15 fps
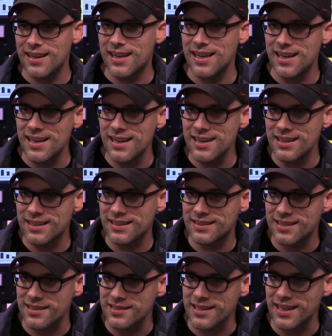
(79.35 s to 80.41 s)
that he
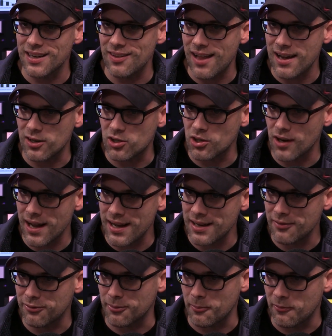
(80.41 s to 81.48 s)
doesn't get a lot of
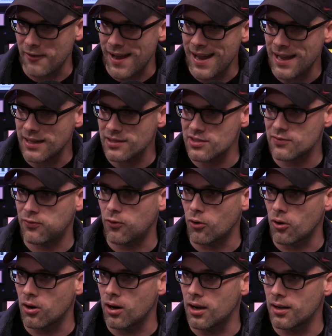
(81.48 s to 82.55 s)
credit from fans
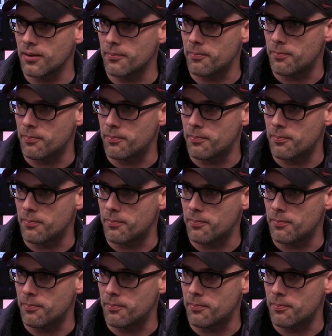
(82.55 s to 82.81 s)
for